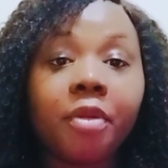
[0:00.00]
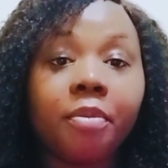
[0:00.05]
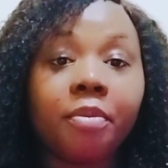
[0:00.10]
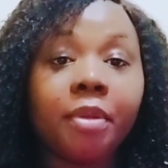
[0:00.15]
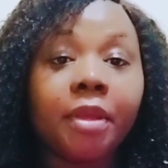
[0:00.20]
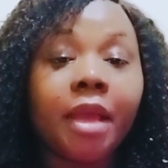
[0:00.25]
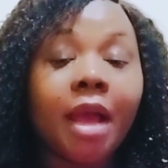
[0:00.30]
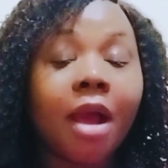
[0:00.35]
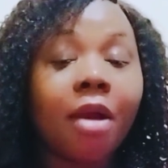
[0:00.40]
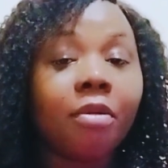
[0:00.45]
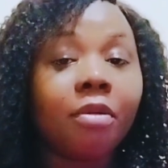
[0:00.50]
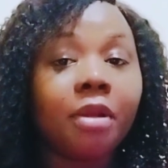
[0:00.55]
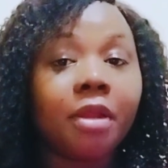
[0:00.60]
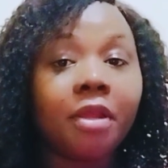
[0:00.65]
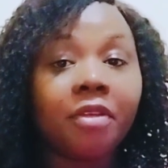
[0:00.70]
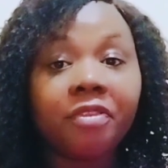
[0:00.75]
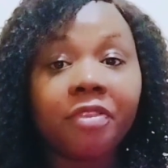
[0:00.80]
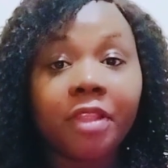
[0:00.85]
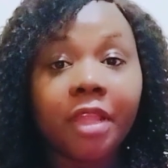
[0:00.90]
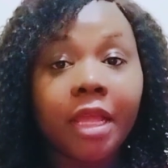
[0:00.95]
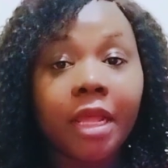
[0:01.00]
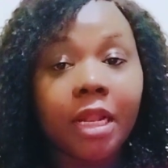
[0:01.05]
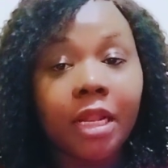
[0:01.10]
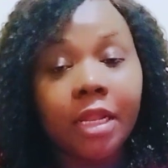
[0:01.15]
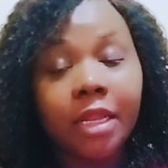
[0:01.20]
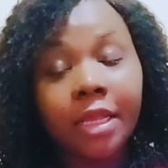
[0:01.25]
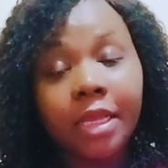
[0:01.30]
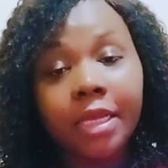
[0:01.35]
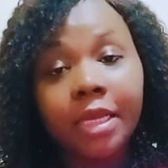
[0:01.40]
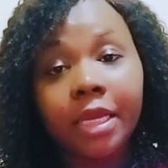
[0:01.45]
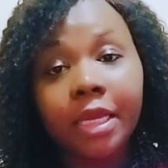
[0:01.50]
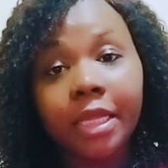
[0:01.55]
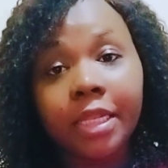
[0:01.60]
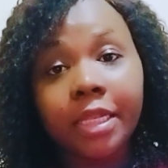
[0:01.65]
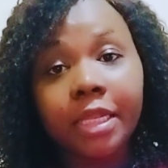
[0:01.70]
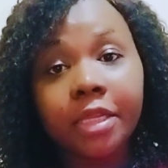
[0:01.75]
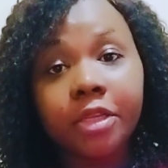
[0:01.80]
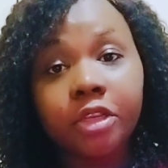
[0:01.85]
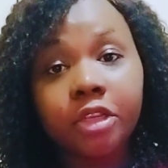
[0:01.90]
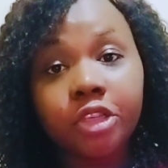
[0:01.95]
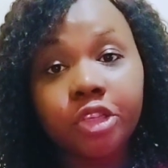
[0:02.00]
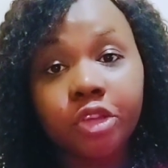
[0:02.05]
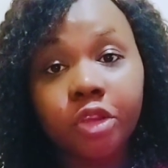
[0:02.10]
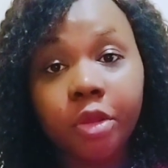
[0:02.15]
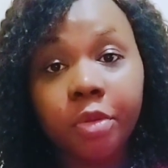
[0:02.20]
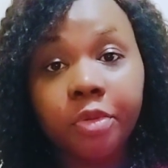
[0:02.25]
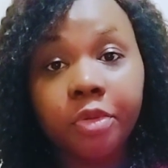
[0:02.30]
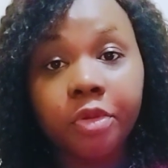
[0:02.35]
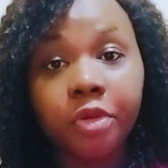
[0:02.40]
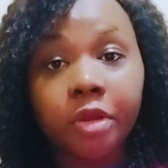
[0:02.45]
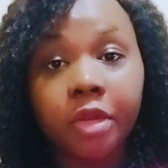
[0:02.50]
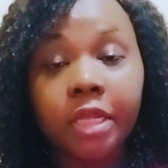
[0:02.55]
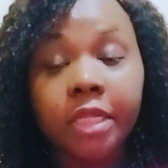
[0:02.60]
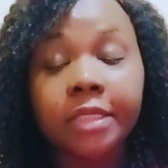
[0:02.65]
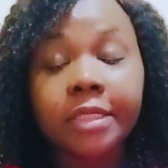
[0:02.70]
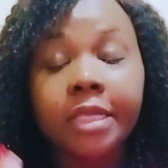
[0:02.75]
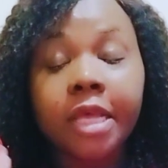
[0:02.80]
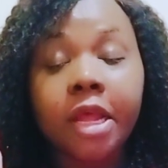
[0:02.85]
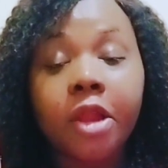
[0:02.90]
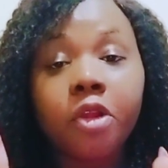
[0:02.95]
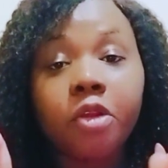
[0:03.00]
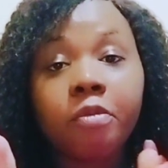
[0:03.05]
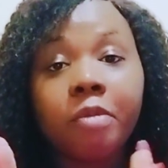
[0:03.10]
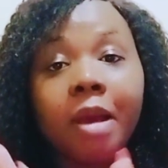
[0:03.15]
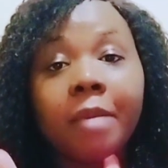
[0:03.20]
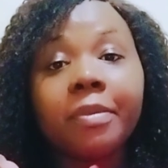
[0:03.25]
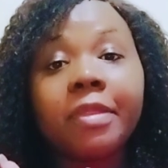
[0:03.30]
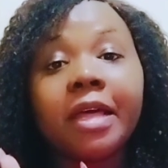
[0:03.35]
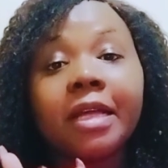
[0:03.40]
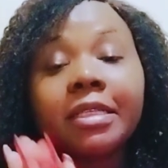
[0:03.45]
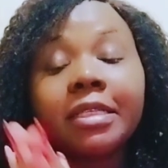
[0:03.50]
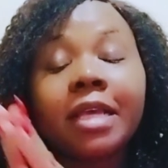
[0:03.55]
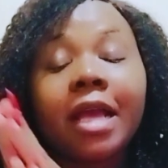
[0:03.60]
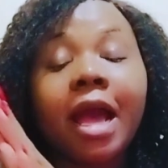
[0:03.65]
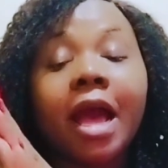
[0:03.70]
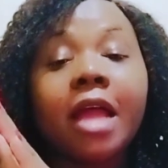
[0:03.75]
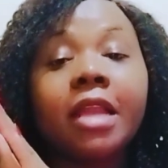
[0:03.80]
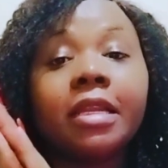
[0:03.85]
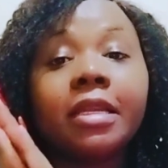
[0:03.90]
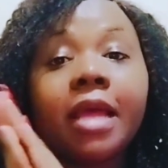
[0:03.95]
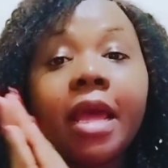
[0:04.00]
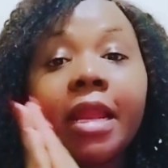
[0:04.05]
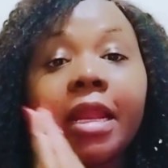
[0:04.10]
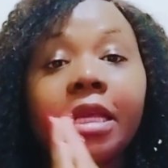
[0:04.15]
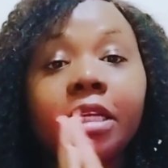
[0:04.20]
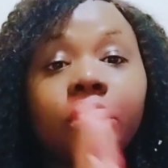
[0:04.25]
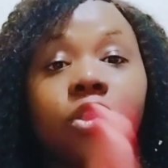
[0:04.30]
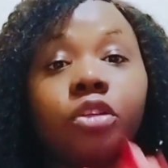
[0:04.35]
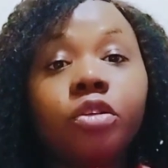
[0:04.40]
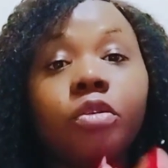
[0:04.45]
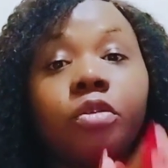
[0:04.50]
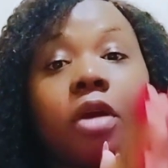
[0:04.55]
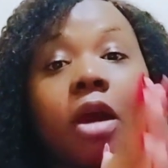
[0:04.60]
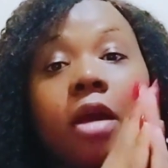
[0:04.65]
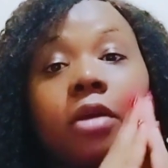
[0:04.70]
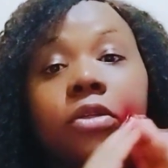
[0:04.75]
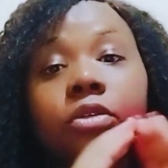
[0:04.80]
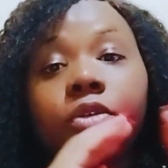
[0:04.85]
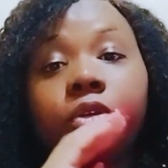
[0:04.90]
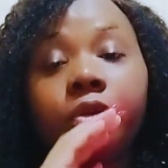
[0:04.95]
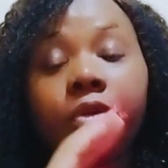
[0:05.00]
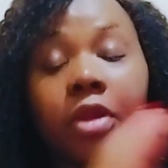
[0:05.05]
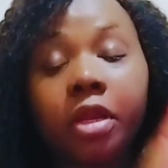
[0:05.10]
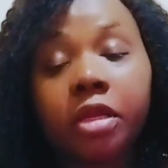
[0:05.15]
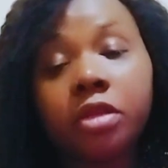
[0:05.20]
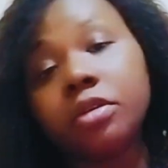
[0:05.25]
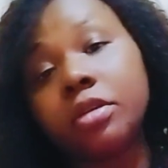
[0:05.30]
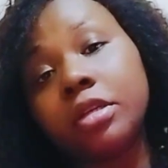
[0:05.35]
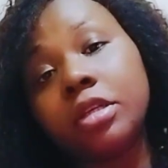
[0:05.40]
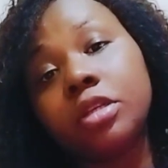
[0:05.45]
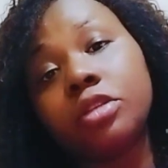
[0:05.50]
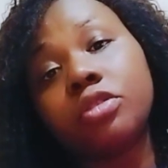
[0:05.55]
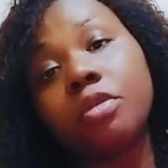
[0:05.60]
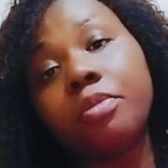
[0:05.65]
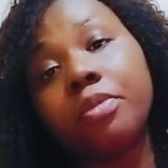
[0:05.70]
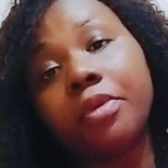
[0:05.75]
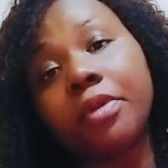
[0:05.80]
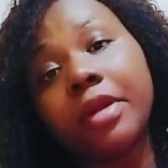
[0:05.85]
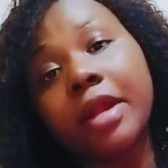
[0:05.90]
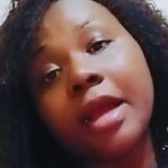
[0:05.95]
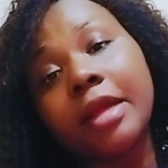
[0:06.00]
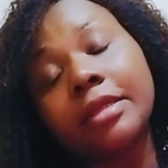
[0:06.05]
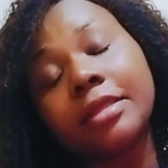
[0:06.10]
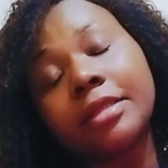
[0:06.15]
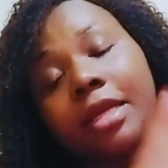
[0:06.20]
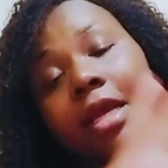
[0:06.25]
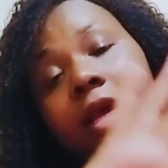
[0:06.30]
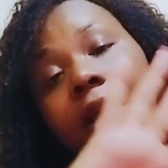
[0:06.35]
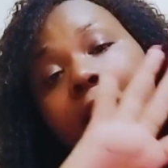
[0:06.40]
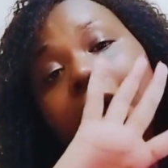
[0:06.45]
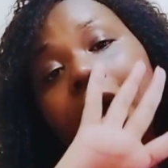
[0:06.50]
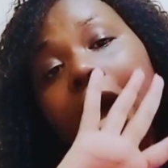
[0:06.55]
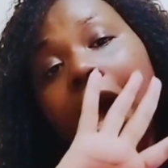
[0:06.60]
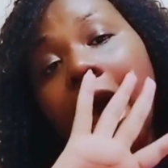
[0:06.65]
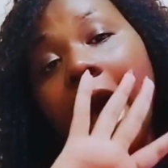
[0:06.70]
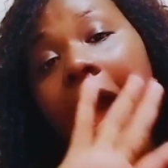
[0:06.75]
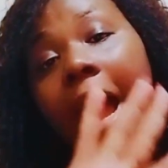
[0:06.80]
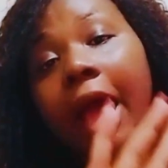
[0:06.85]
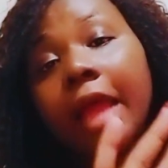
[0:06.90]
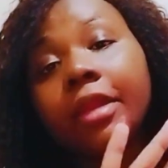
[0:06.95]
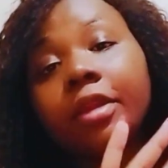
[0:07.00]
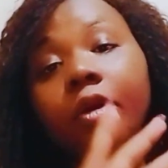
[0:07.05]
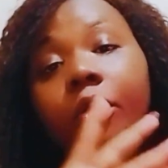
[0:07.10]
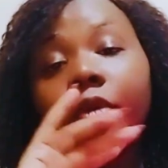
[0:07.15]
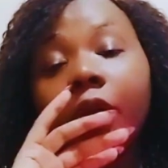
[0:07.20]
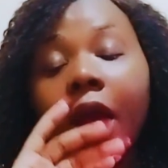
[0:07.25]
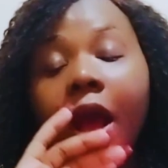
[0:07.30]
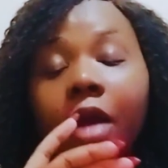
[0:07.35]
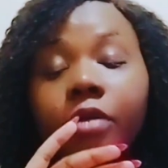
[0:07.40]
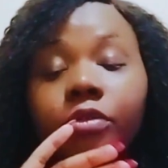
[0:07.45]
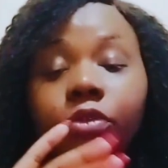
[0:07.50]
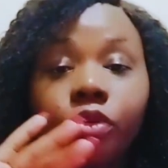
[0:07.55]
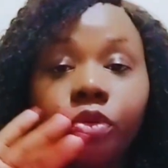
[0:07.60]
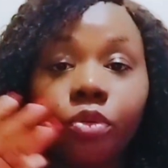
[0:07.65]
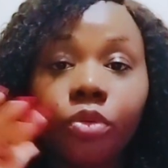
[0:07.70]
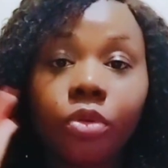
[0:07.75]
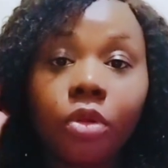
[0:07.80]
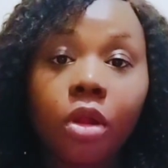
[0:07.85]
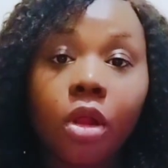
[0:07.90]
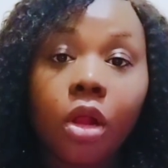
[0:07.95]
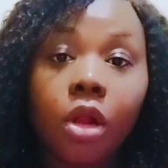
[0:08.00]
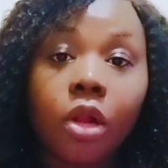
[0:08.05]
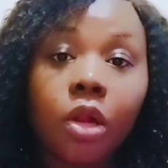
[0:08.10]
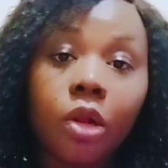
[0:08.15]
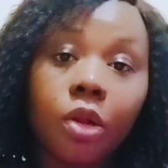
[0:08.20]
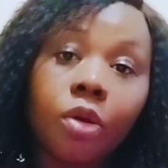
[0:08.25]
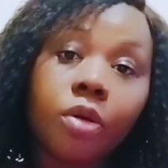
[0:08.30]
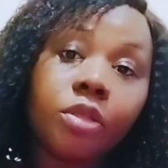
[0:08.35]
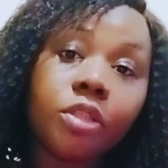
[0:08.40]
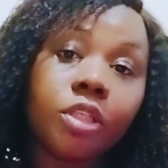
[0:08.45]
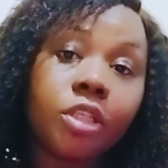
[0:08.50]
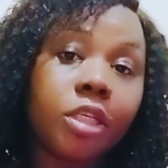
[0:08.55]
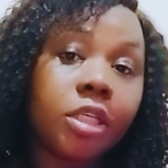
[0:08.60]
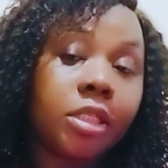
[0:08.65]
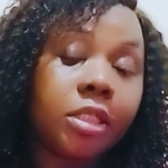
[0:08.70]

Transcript: I'll leave the link in the description. It's a roadmap that can direct you on how to create your digital products and on how to launch it.